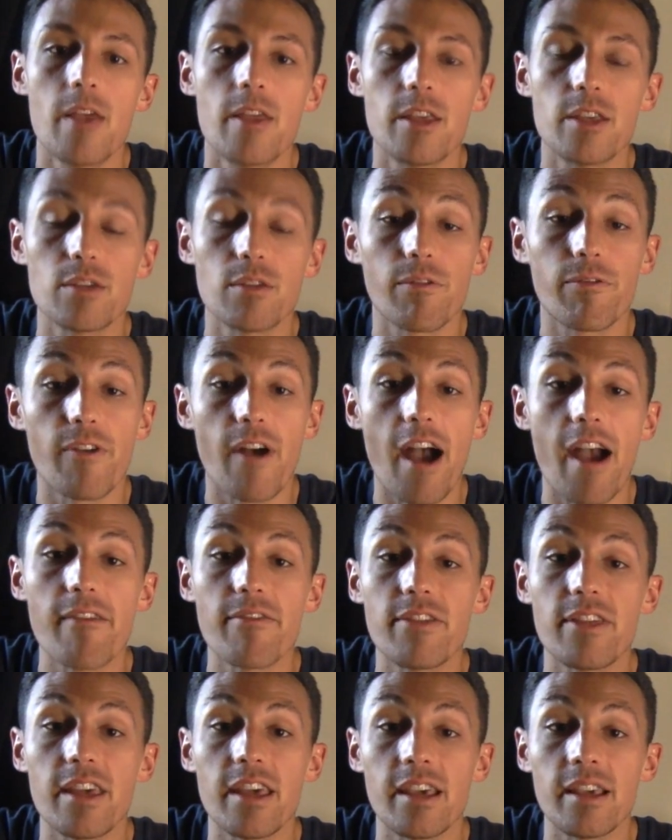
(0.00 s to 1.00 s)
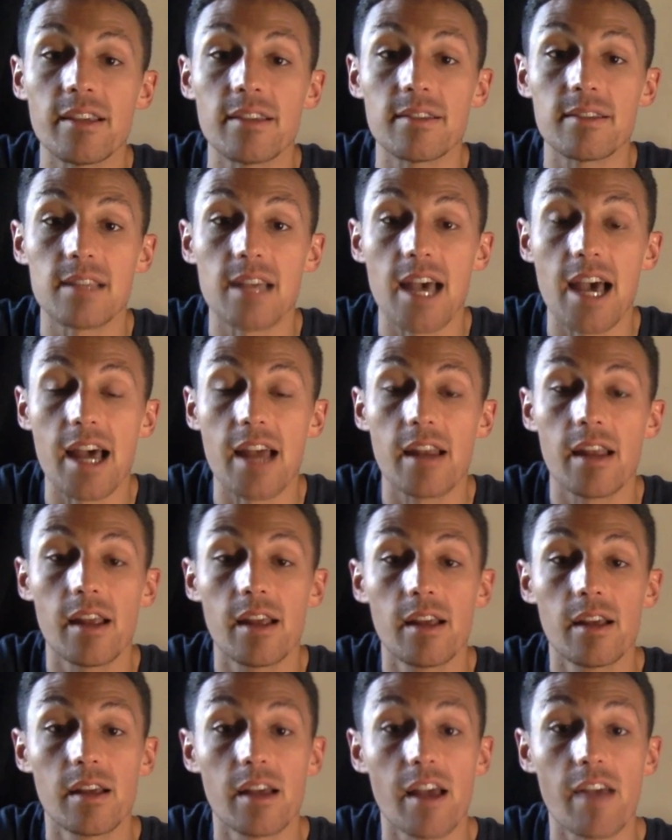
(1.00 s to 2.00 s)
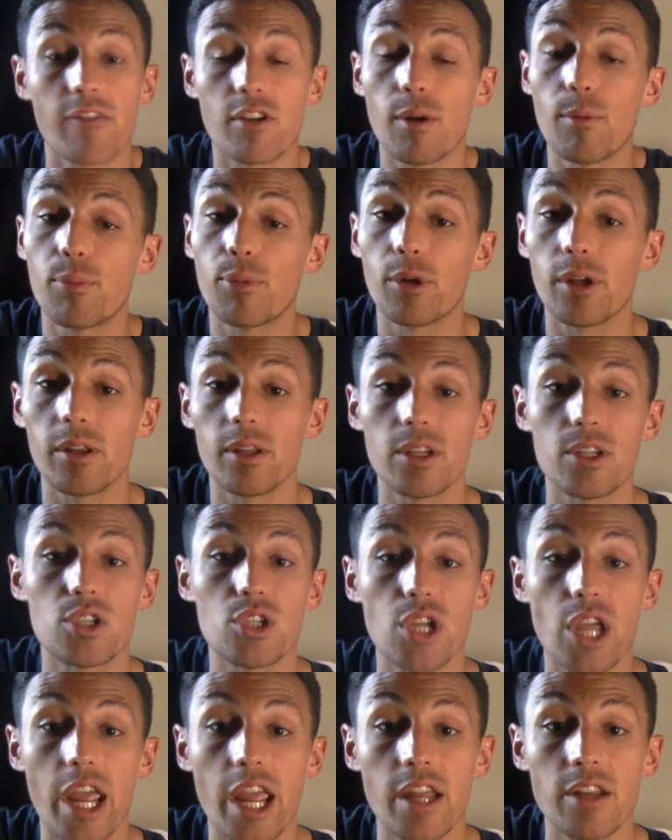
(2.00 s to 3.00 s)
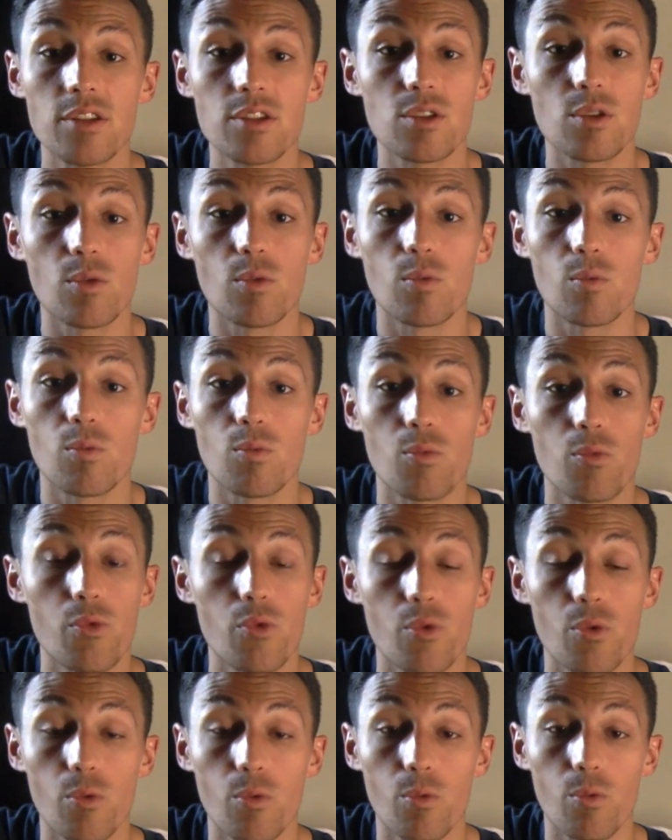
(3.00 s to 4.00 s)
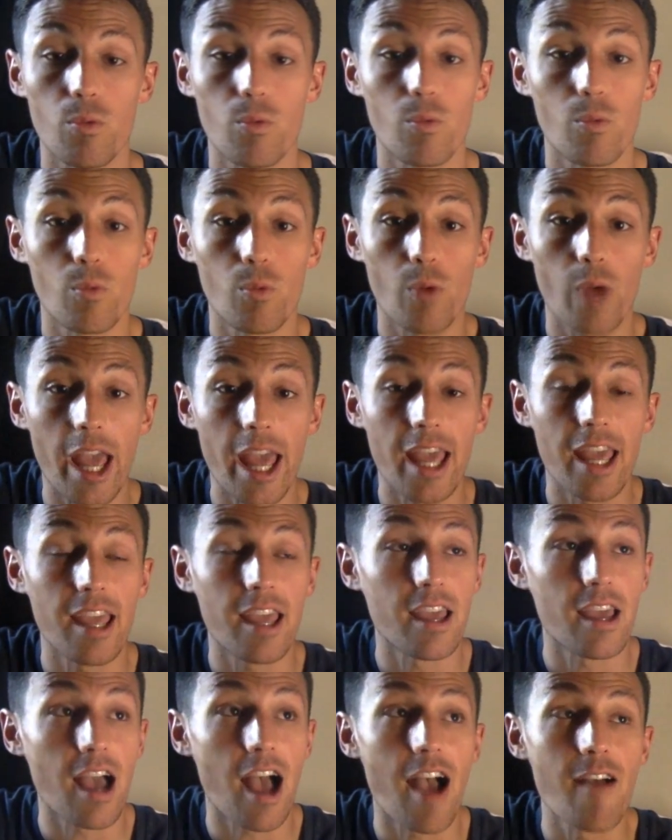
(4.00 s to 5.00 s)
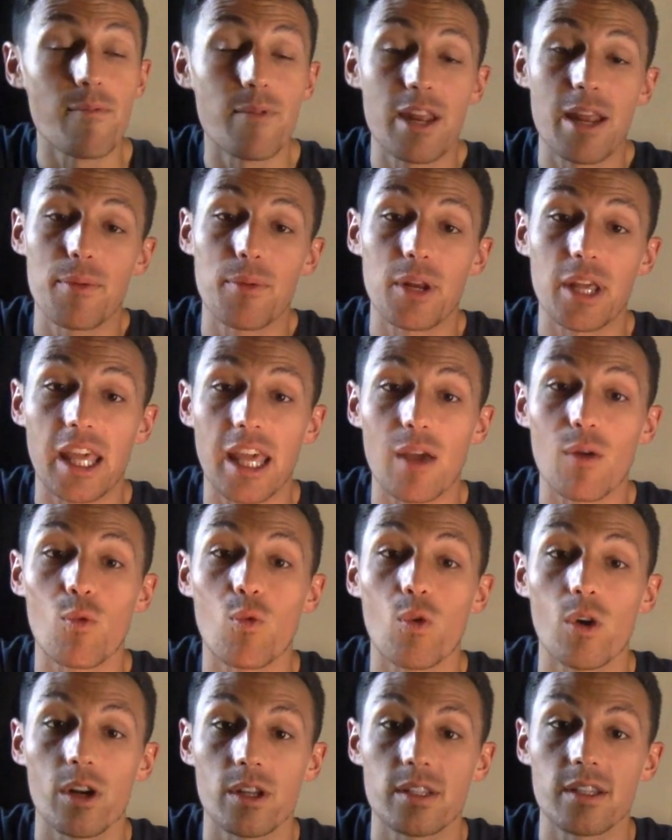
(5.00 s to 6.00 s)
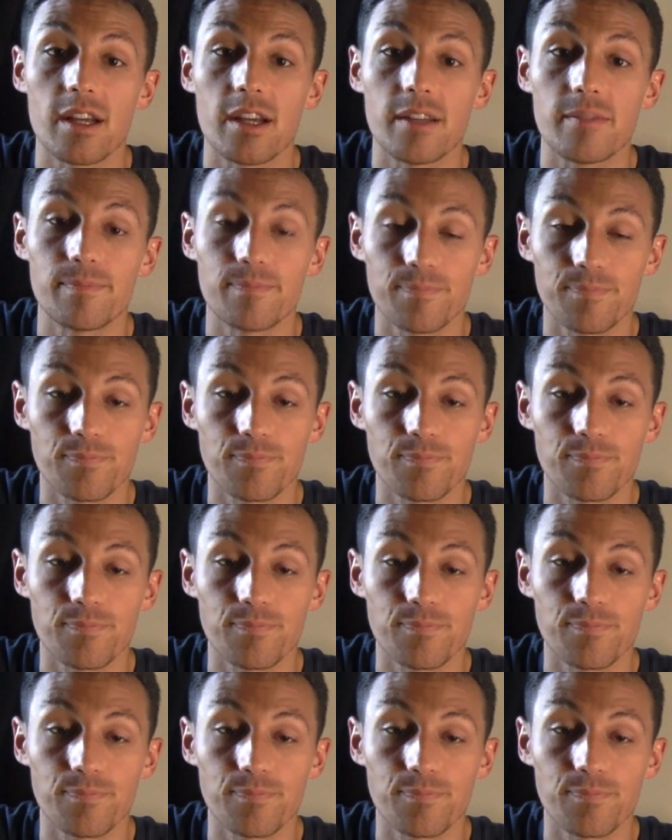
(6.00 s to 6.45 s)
These are five things that have completely changed the way I've been able to get work done.